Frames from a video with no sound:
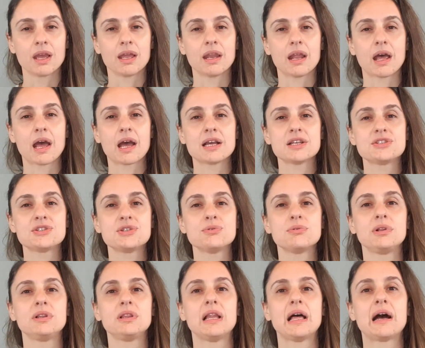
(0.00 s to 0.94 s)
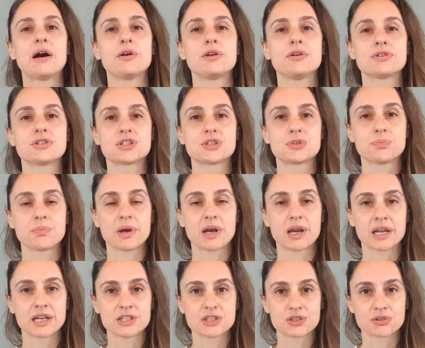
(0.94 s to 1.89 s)
And as you allow your
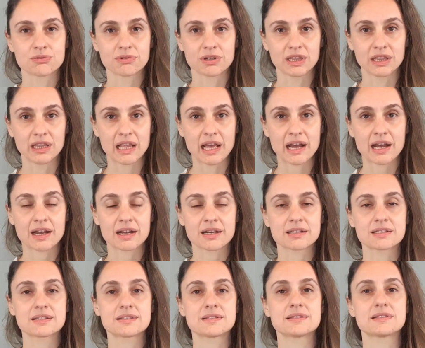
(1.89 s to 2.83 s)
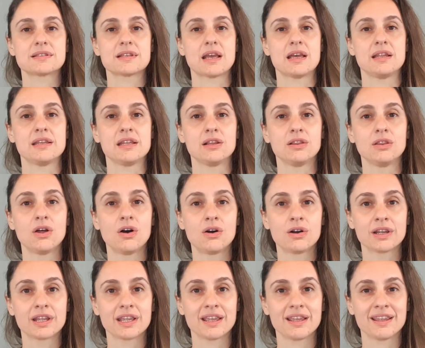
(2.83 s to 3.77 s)
spine to relax and
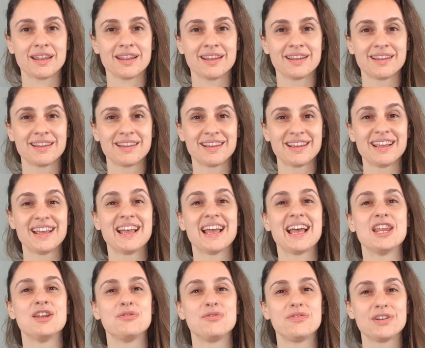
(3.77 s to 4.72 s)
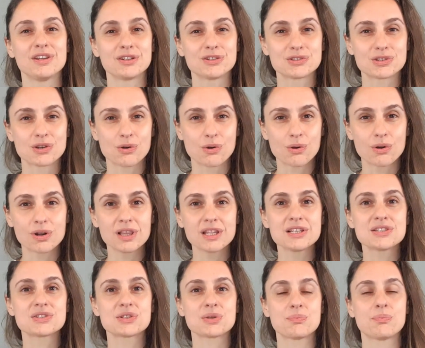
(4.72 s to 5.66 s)
elongate, and feel
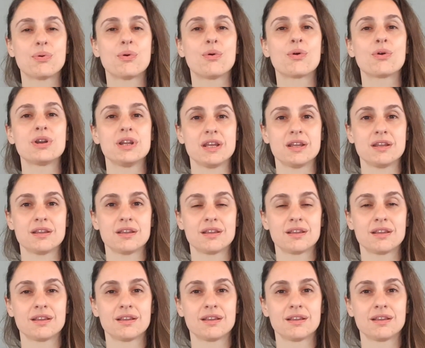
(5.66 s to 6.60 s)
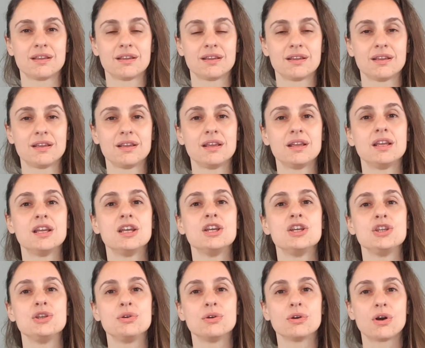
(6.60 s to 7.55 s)
totally supported,
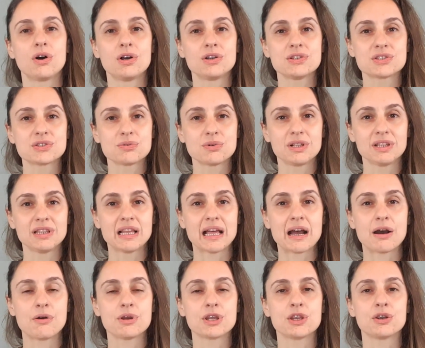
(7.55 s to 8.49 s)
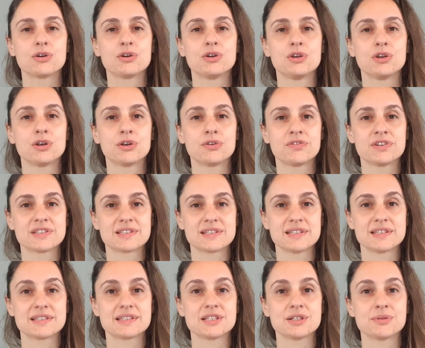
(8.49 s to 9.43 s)
you're also allowing your nervous
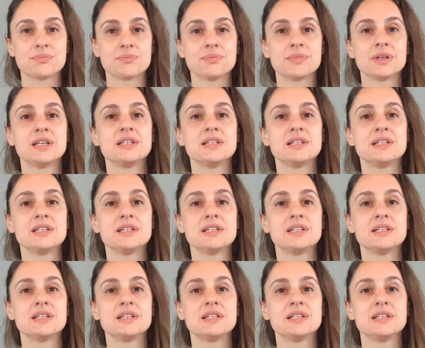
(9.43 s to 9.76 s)
system